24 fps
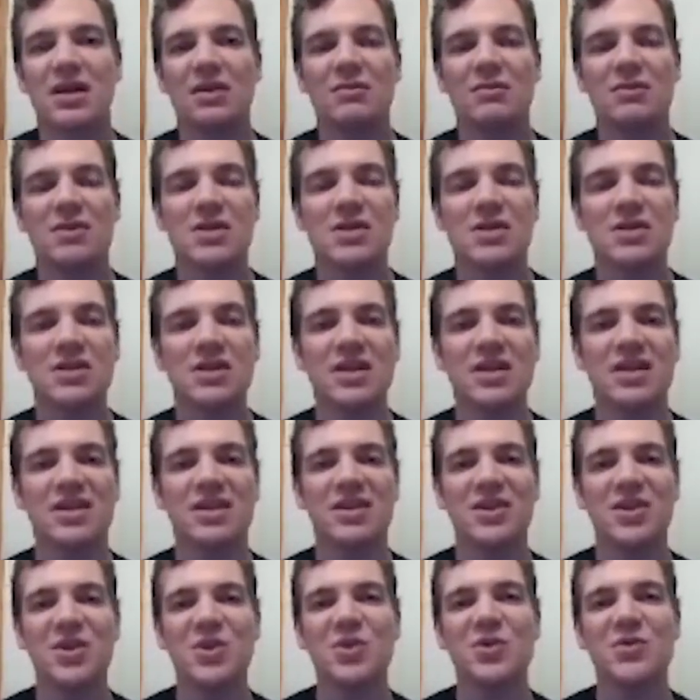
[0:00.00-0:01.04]
resulting in a
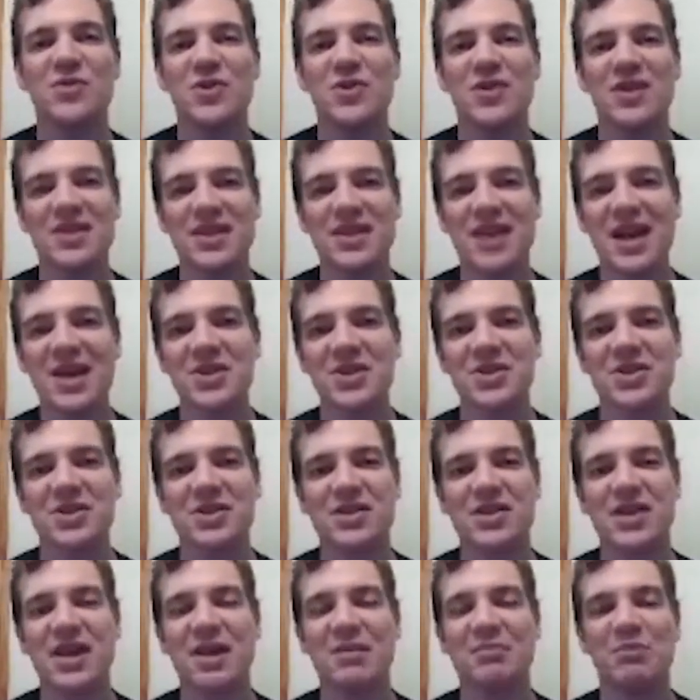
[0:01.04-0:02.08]
queue of
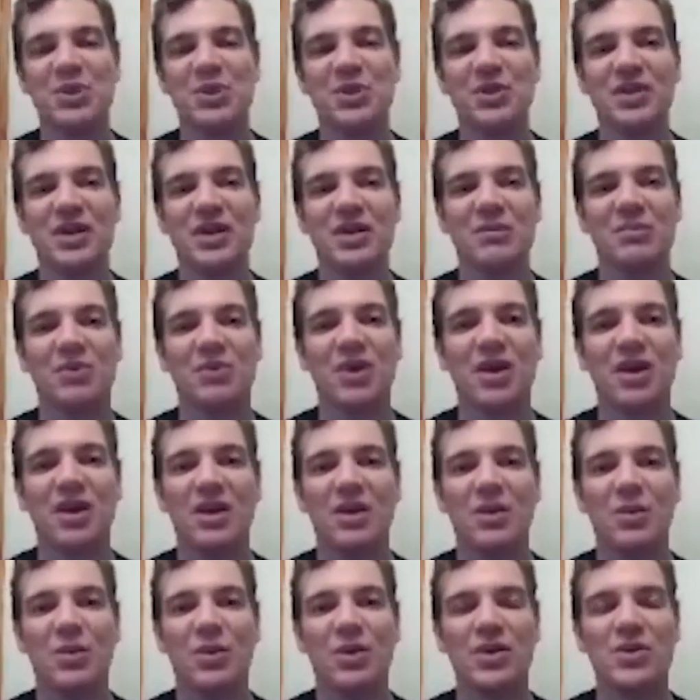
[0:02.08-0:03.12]
transactions that build up
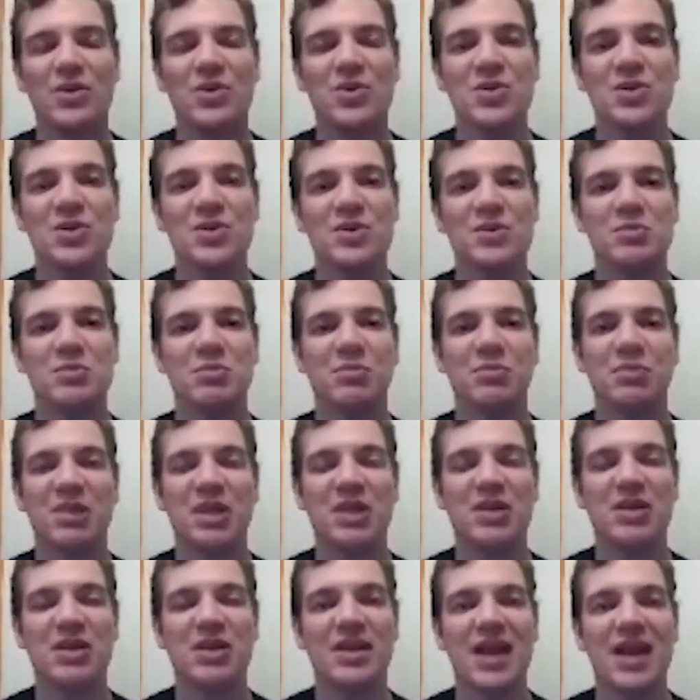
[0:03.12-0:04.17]
where users
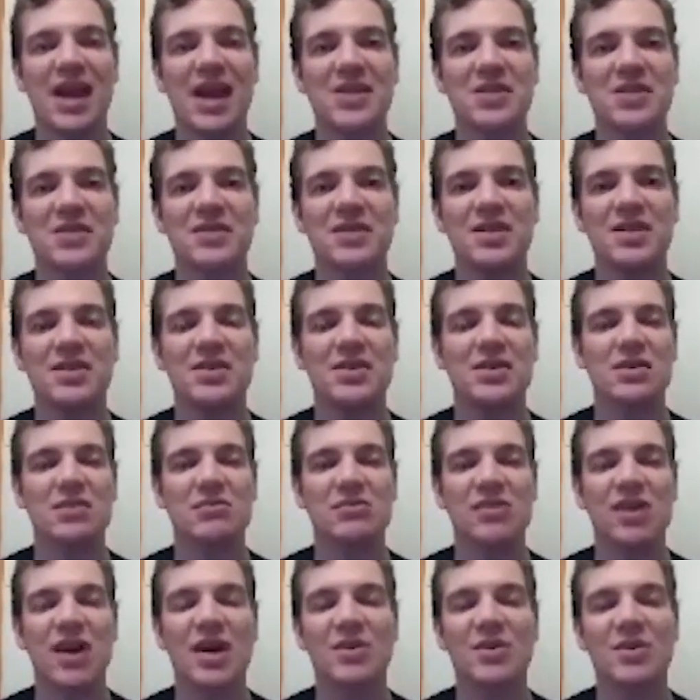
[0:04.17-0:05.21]
bid on gas fees to
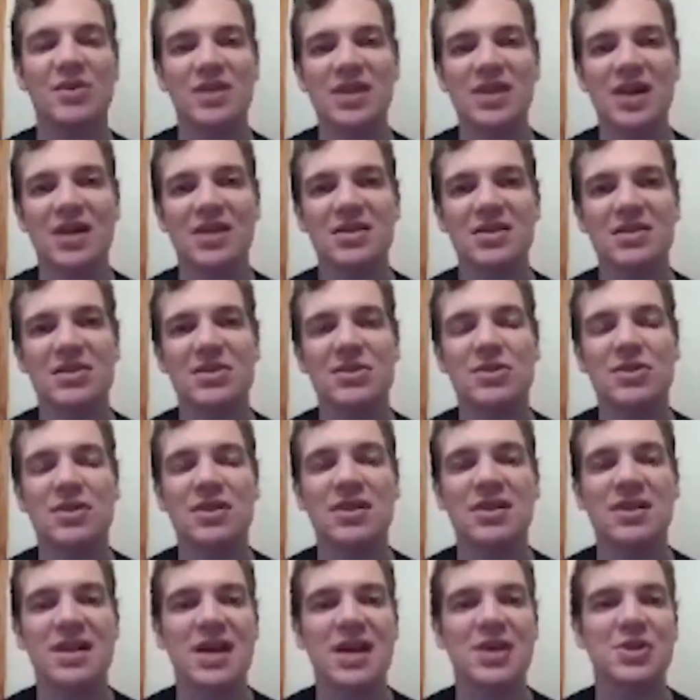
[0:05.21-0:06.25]
prioritize their
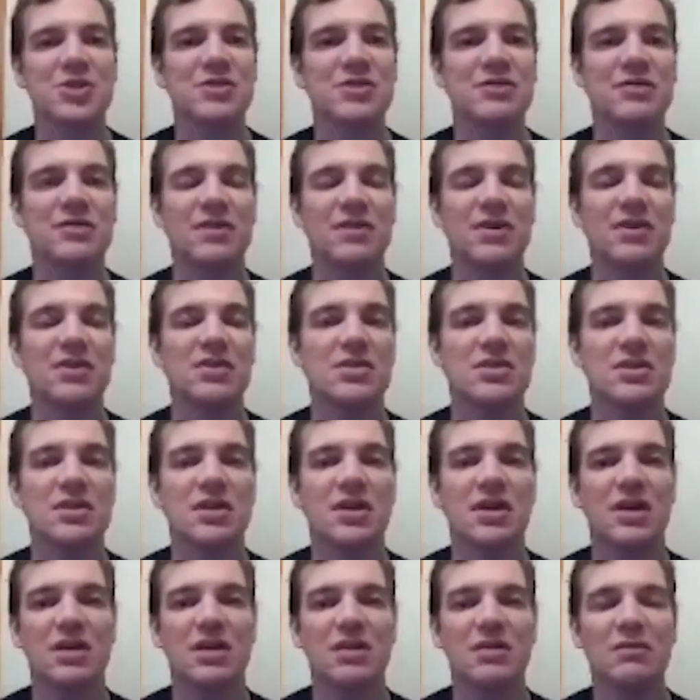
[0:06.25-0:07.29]
transaction first,
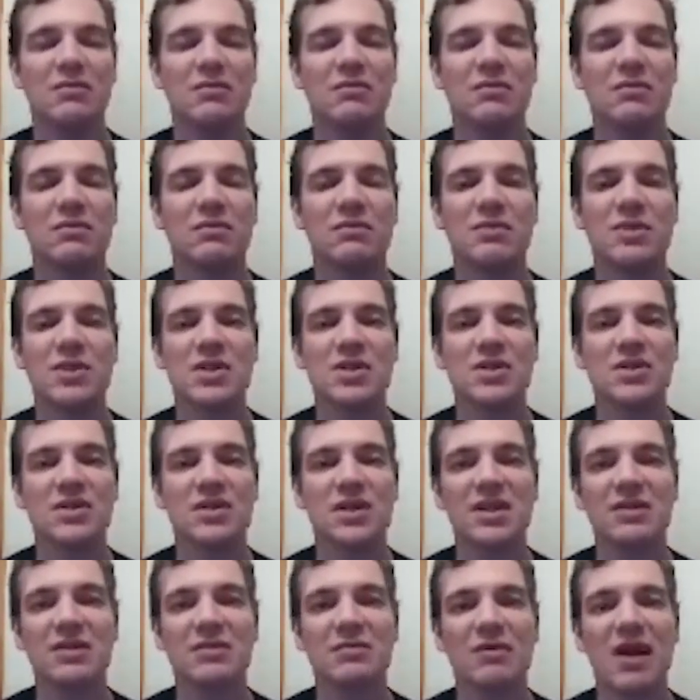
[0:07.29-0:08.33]

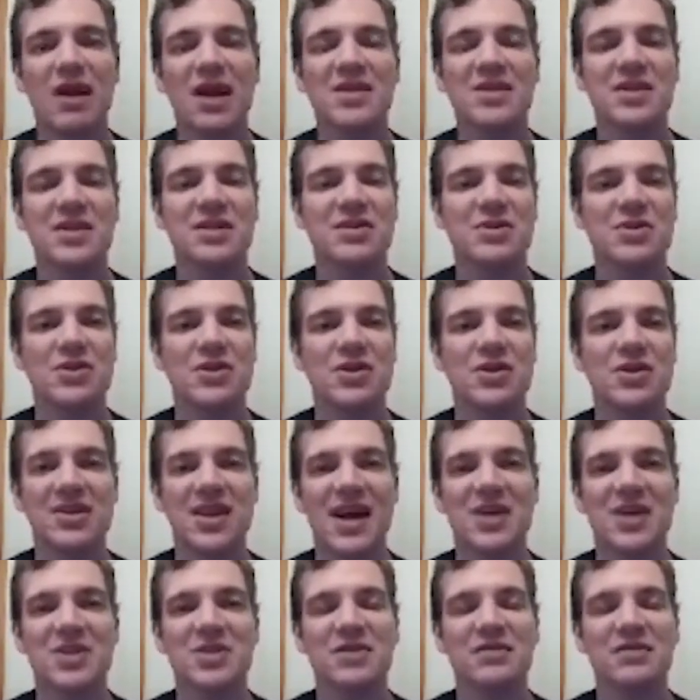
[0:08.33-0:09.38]
resulting in rising
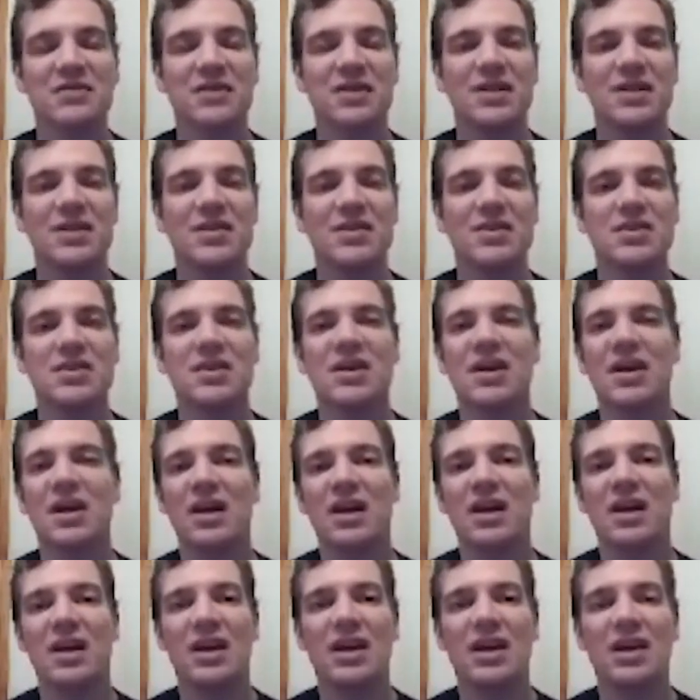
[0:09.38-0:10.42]
transaction fees.
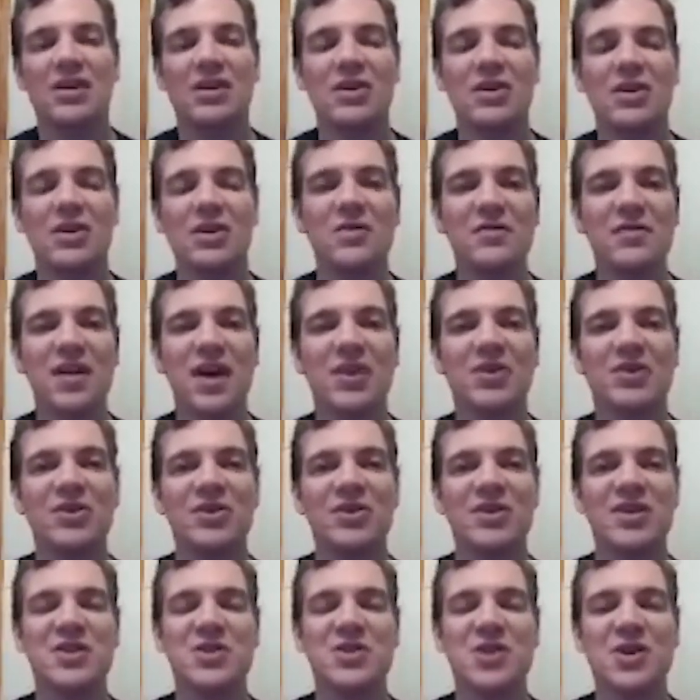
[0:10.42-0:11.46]
And our co-founder
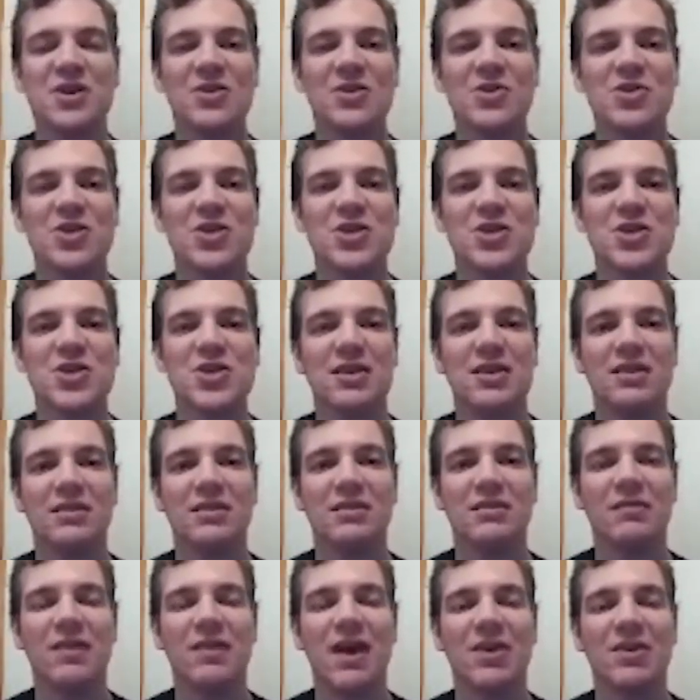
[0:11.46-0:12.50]
Nishal Shetty
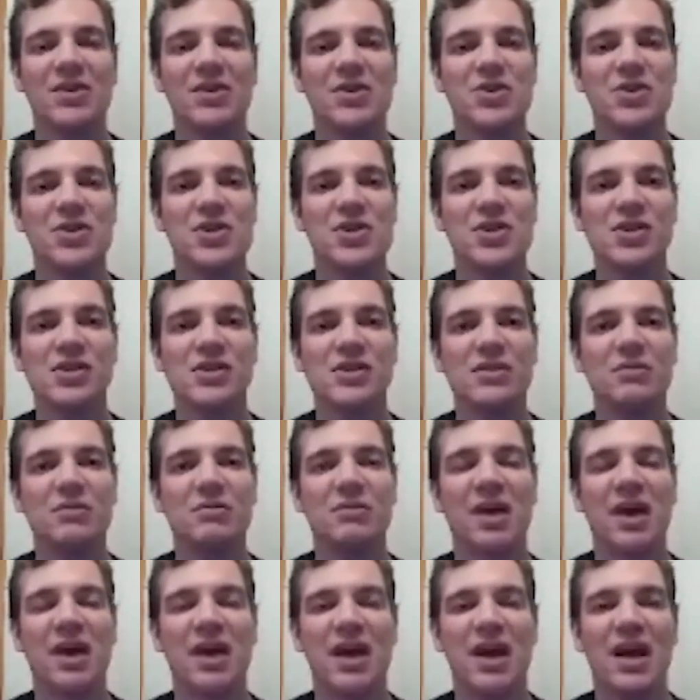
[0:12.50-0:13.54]
founded Shardeum
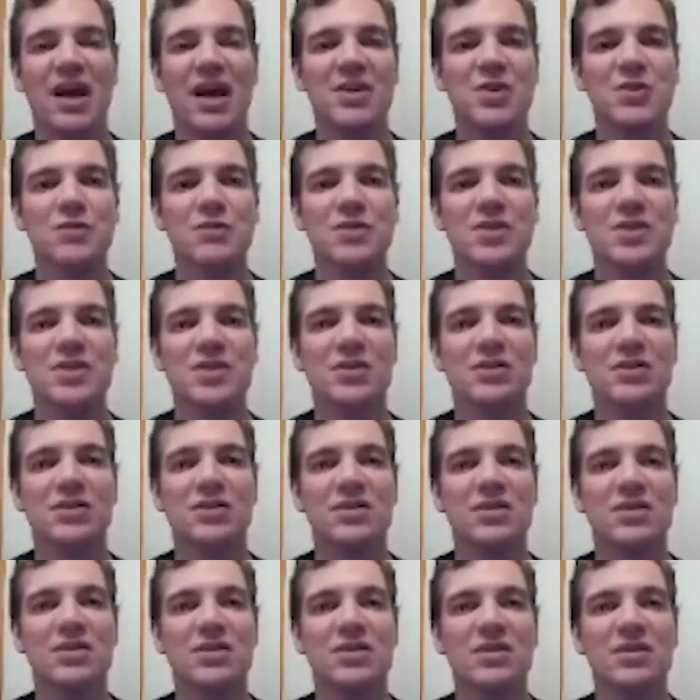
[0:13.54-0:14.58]
as a
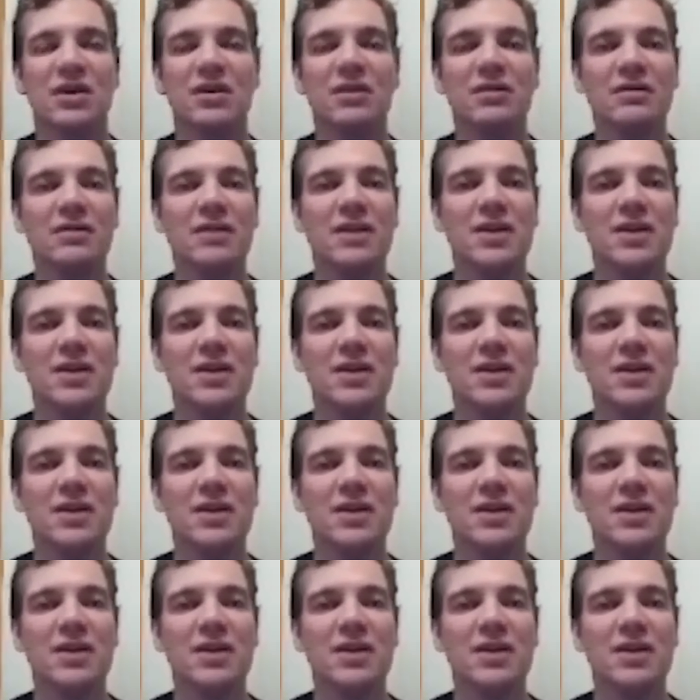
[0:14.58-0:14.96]
result of